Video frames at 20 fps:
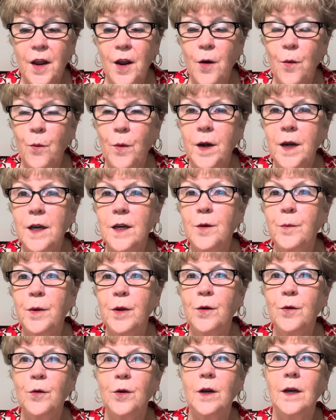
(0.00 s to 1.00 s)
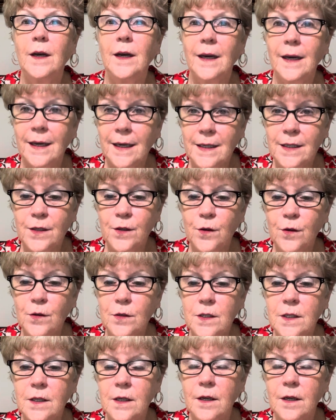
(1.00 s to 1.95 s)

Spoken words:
We need to be good listeners.